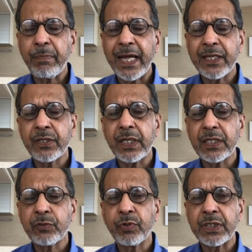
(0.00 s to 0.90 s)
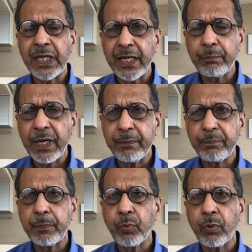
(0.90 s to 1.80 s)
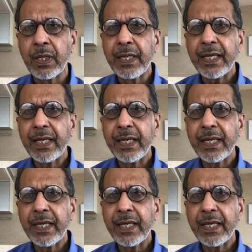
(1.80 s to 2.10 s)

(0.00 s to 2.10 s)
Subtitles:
bad things were done by people.